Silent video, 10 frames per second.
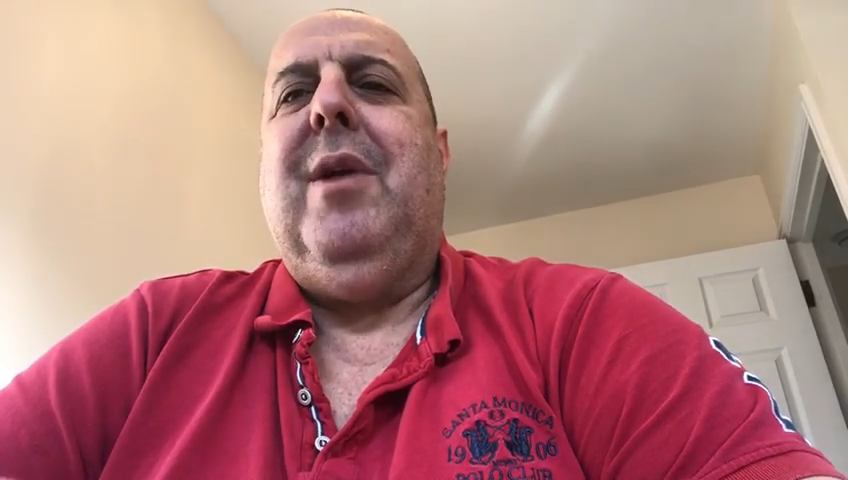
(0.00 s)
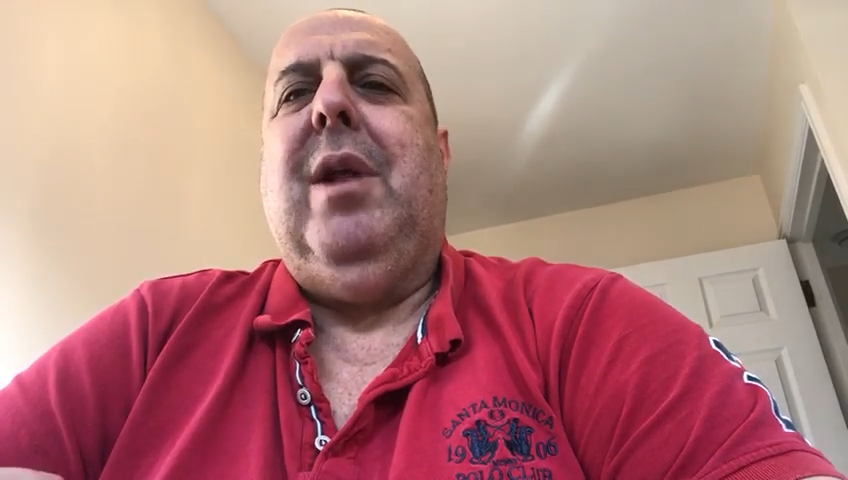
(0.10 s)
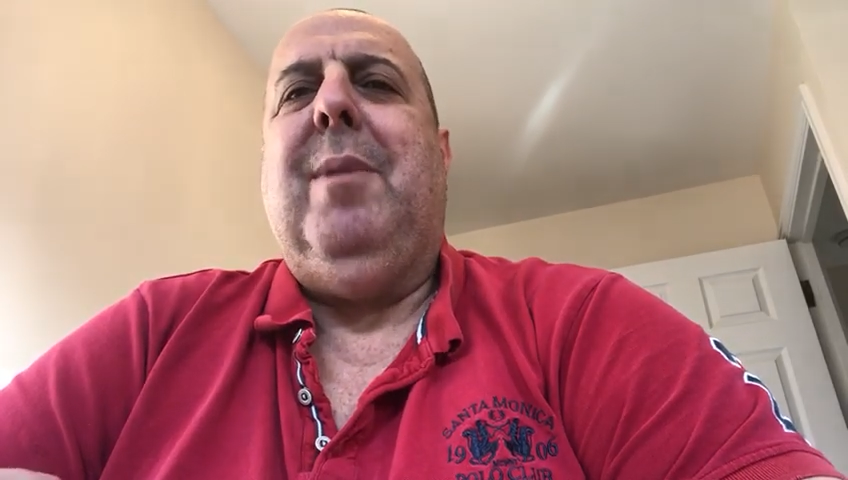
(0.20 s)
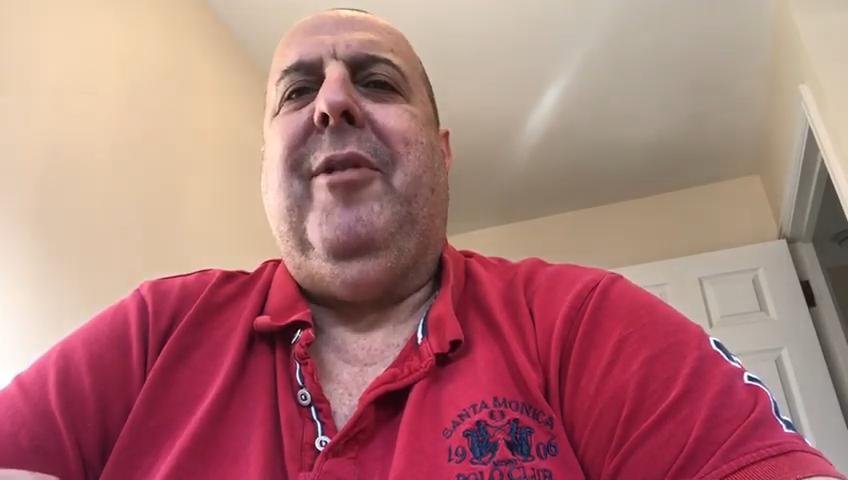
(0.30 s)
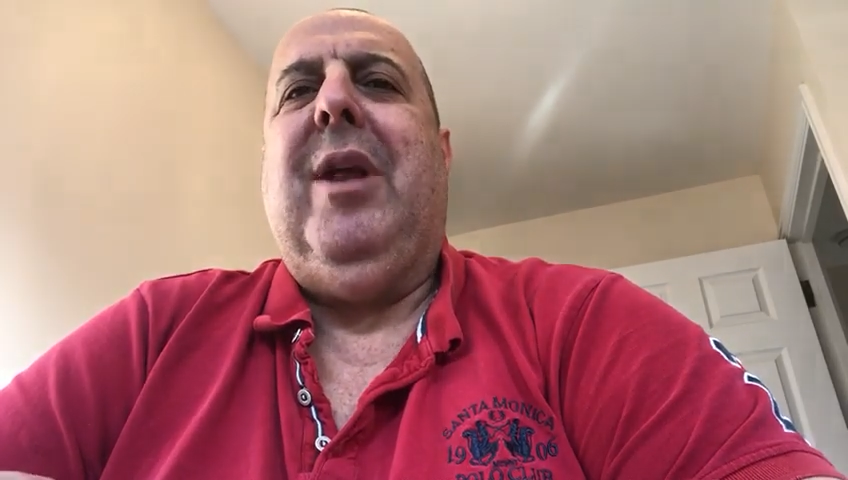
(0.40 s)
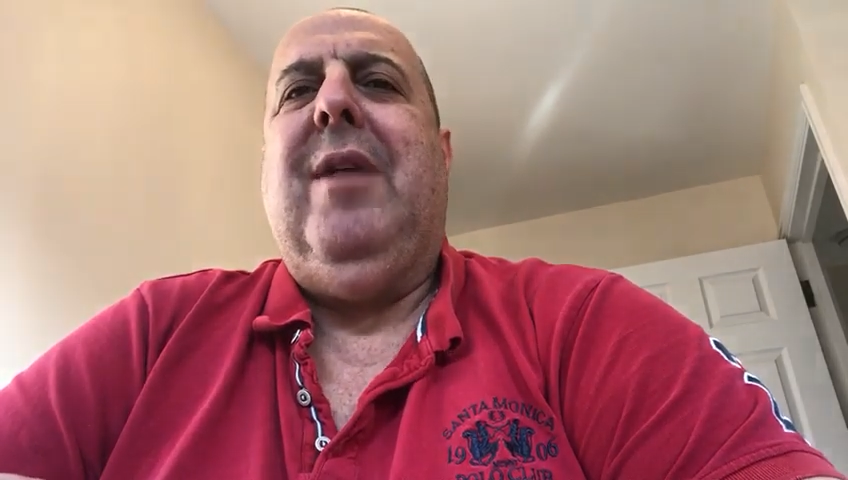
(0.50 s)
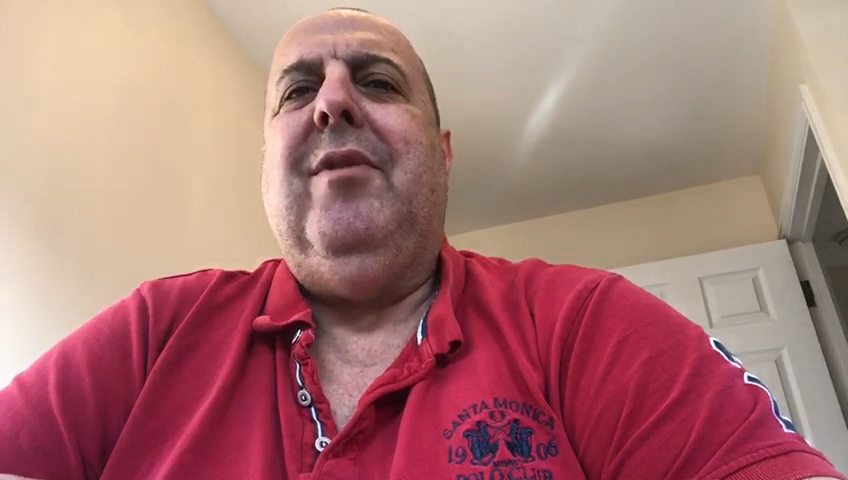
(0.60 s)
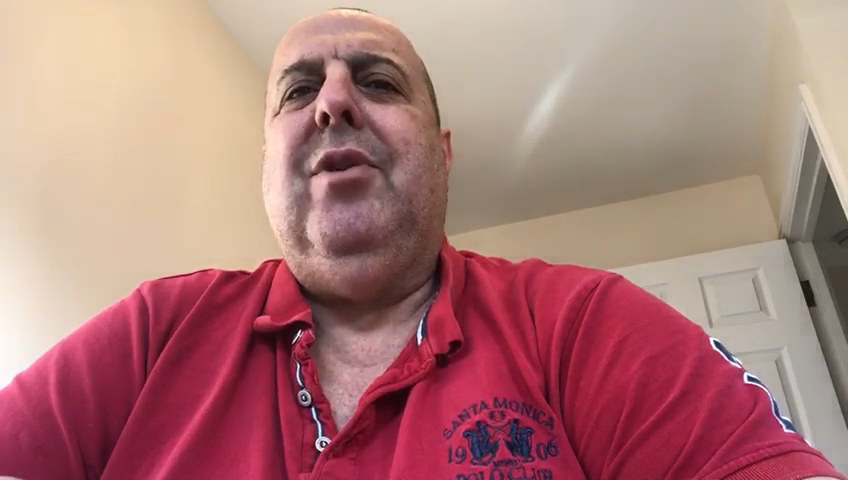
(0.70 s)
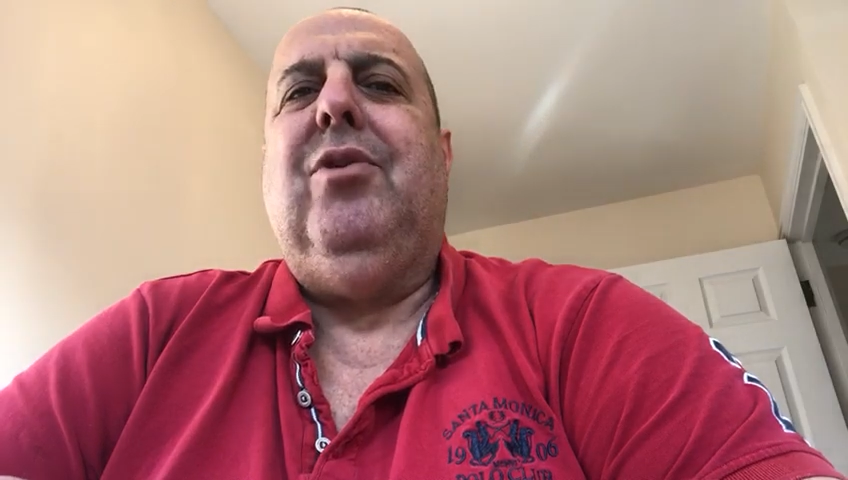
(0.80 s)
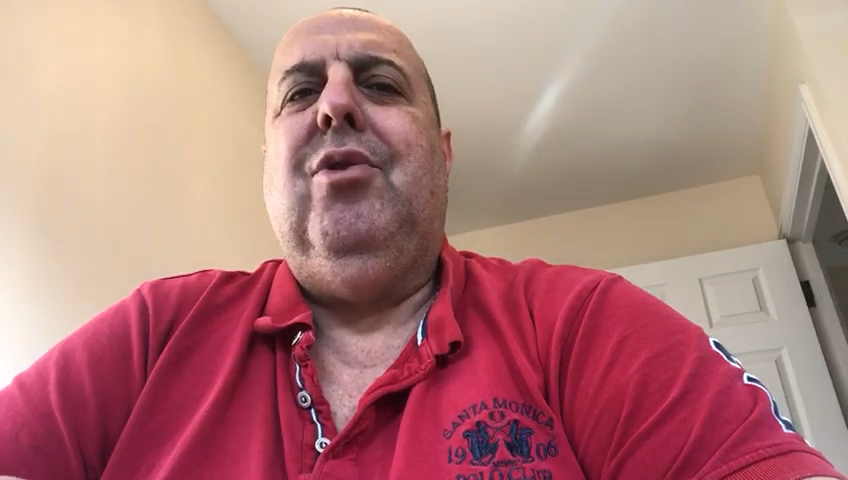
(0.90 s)
around about the
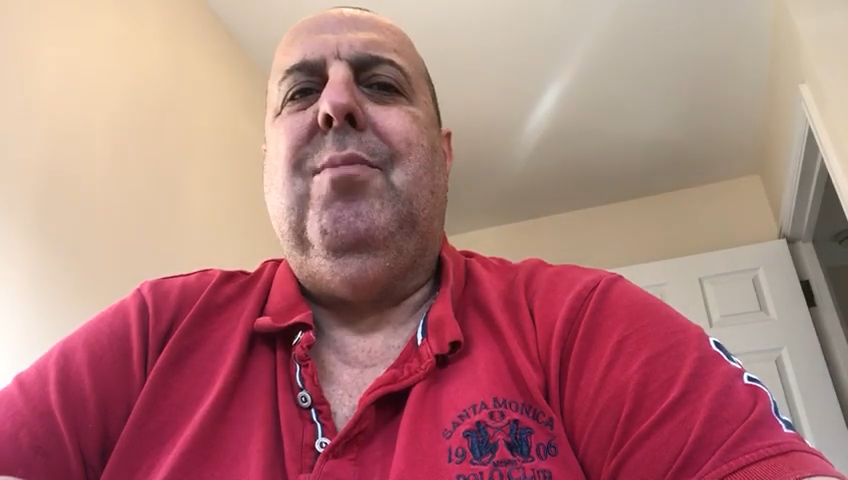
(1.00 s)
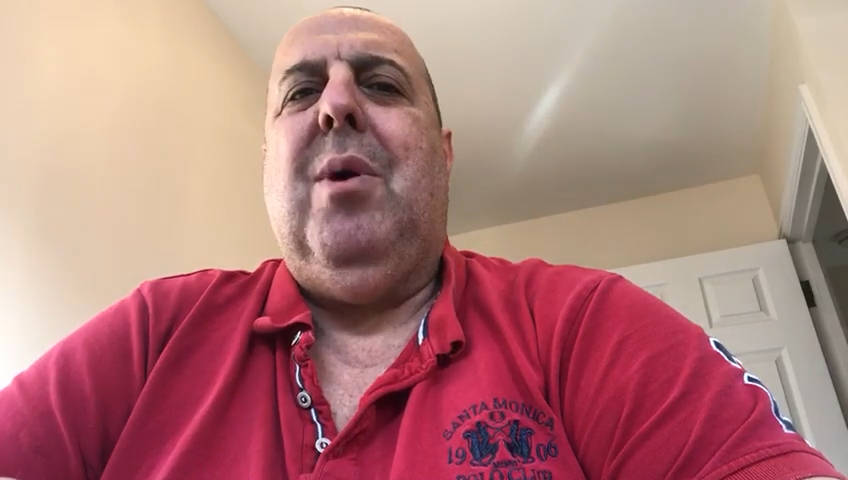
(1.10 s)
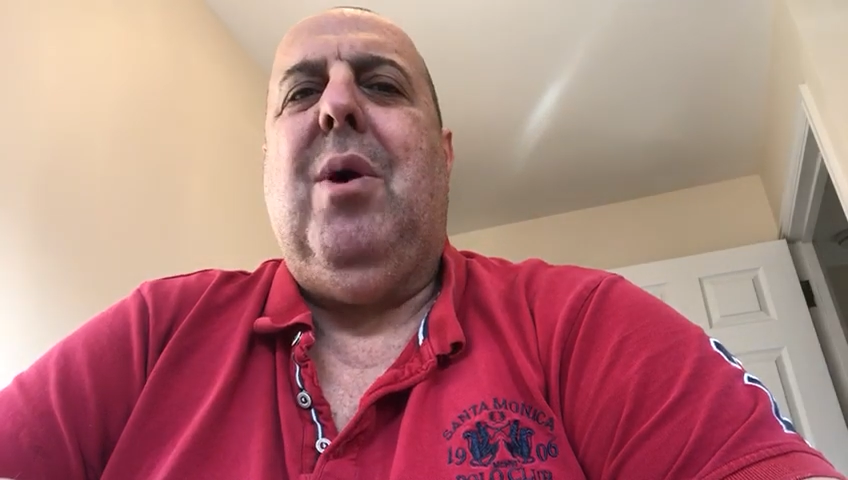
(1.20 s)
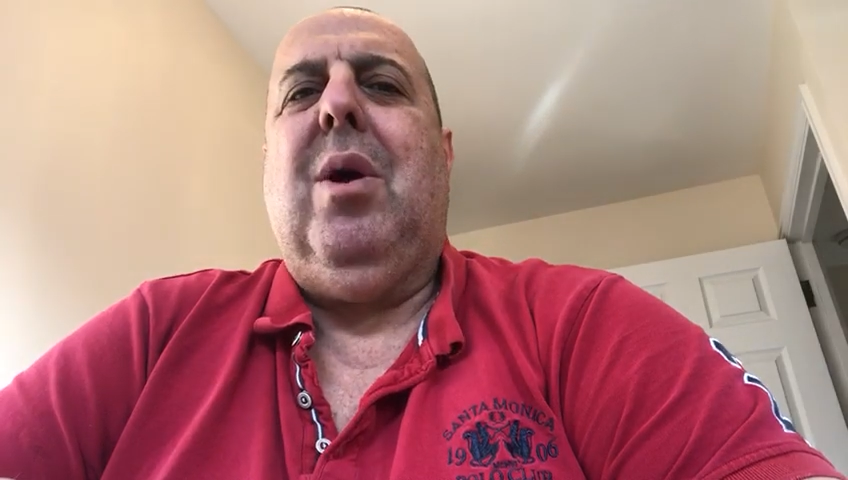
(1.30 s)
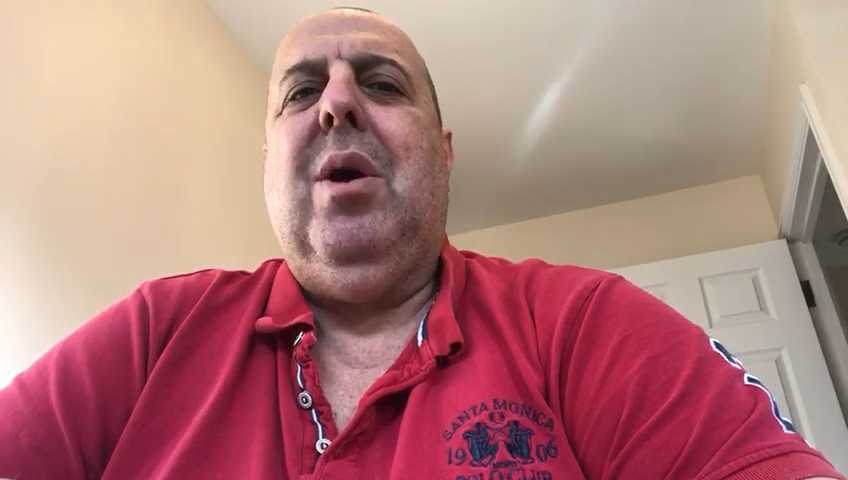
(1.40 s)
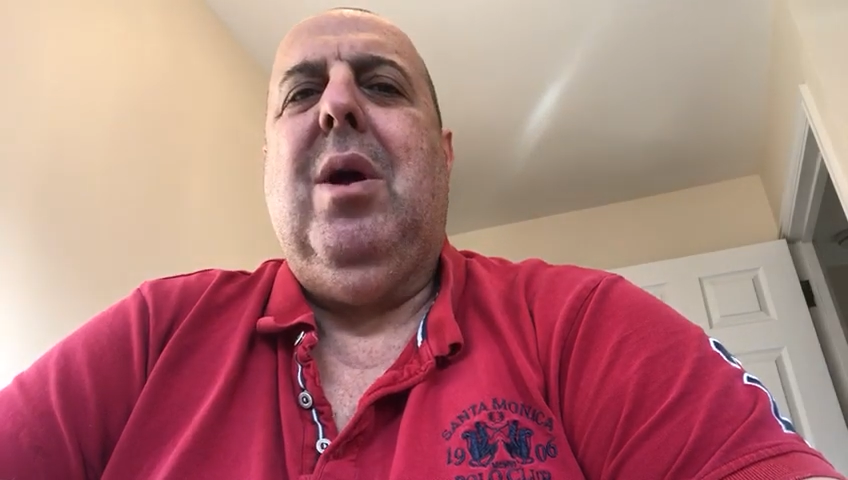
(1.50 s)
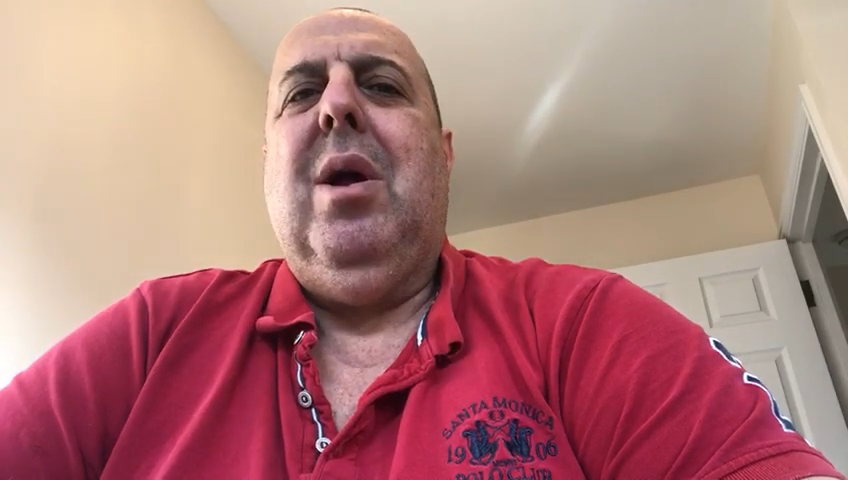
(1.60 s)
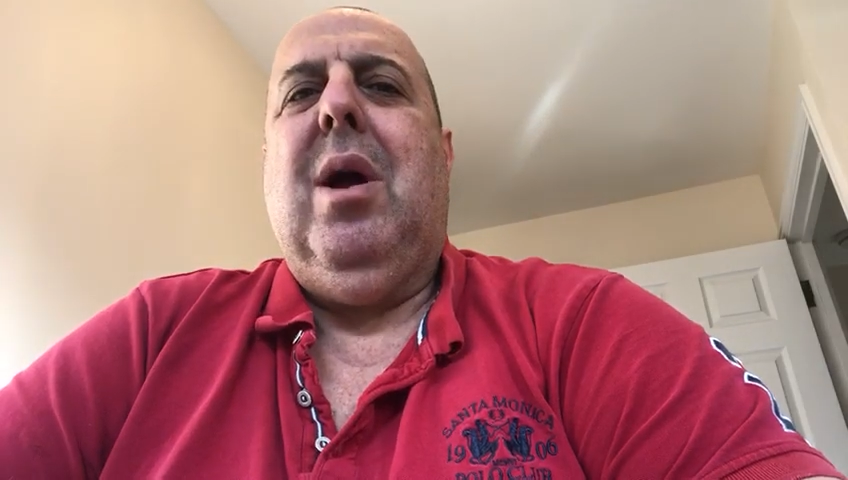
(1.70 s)
11 to 2 mark.